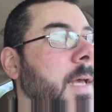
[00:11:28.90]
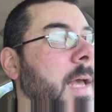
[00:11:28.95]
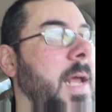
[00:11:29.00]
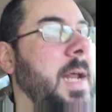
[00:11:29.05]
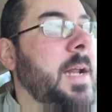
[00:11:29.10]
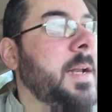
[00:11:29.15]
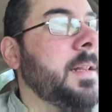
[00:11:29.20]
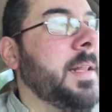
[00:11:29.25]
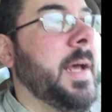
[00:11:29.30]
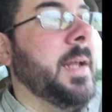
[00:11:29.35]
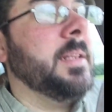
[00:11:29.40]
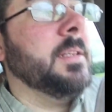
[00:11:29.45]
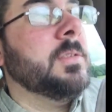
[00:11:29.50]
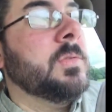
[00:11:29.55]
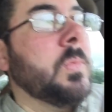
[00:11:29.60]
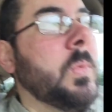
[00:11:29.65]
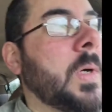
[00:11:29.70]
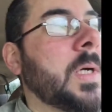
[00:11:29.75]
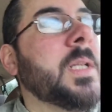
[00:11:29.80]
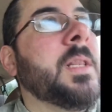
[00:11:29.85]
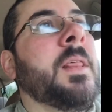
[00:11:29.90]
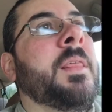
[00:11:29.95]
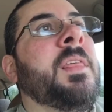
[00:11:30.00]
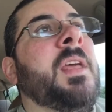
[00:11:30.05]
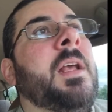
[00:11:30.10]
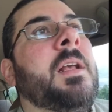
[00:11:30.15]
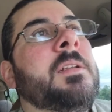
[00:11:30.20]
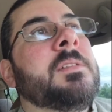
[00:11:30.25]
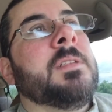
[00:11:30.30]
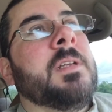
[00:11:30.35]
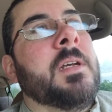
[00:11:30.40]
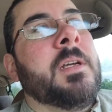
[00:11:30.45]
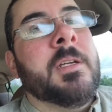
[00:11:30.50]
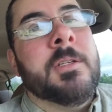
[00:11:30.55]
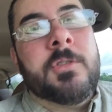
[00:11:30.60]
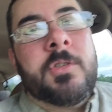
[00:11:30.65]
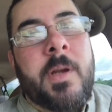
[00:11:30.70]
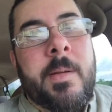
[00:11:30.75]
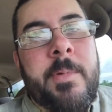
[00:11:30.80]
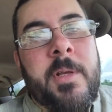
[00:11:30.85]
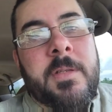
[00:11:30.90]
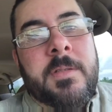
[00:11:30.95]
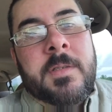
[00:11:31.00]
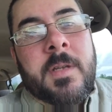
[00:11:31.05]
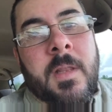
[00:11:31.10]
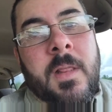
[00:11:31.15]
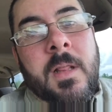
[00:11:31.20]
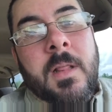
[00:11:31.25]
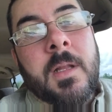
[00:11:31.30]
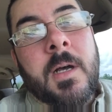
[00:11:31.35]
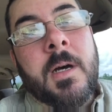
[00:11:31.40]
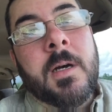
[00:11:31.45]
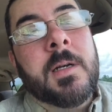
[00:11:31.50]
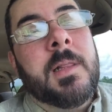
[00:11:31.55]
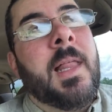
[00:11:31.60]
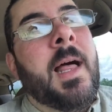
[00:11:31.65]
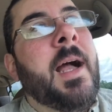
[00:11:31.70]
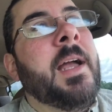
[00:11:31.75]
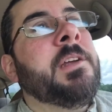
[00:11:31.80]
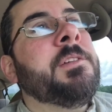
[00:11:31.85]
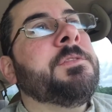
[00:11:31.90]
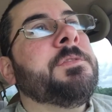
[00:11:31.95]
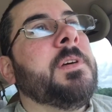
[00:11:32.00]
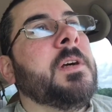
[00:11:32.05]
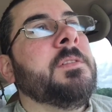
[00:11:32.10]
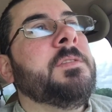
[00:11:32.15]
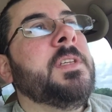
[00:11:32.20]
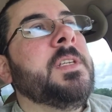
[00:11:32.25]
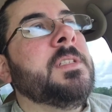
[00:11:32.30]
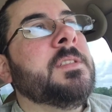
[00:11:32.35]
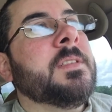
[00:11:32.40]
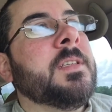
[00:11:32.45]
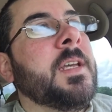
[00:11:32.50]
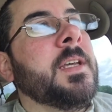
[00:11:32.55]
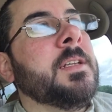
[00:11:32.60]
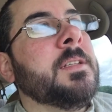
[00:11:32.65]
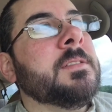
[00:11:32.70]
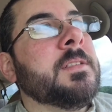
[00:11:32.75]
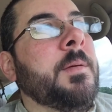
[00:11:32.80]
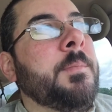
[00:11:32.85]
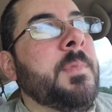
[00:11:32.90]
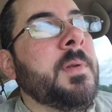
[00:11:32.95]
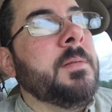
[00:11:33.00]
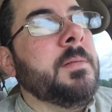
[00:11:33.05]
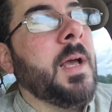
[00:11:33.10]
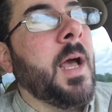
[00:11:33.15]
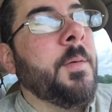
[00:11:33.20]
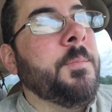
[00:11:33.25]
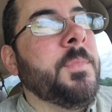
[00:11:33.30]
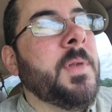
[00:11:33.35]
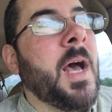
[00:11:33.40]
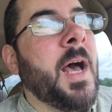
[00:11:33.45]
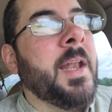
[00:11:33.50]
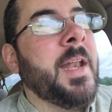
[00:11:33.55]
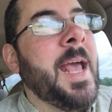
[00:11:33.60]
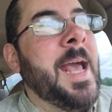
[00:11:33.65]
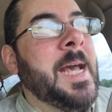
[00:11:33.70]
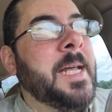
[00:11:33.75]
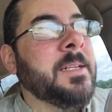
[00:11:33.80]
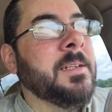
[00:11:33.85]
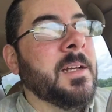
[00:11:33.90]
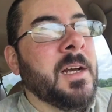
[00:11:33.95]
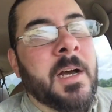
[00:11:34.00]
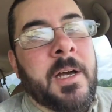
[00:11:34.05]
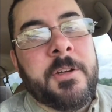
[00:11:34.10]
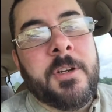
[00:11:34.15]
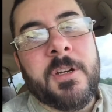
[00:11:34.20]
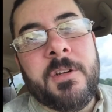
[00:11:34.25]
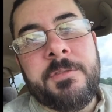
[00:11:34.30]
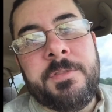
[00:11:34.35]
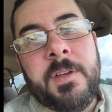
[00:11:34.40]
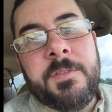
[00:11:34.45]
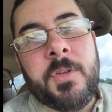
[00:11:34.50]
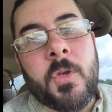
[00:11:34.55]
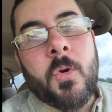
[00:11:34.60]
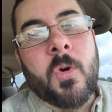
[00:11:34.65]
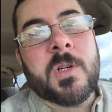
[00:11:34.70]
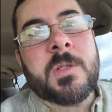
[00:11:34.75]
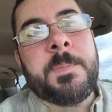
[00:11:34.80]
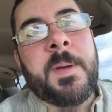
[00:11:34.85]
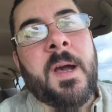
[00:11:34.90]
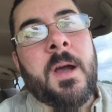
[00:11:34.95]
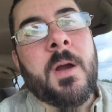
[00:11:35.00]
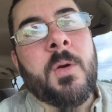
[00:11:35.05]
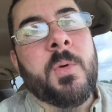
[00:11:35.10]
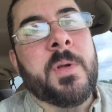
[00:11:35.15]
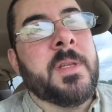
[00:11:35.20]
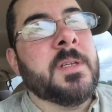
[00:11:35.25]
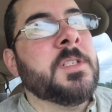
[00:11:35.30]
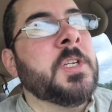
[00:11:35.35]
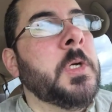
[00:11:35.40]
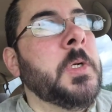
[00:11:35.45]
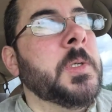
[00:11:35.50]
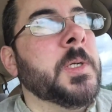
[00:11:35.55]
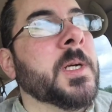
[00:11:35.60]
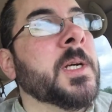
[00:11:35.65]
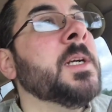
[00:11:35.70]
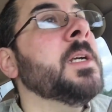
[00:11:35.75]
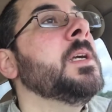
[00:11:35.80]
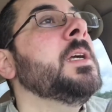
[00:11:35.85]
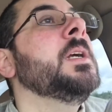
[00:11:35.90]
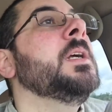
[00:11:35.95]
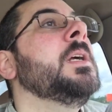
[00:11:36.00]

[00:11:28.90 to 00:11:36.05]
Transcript: And that is one of the things that contributes to the long life of these things. I'm not adding 150 horsepower with a tuner,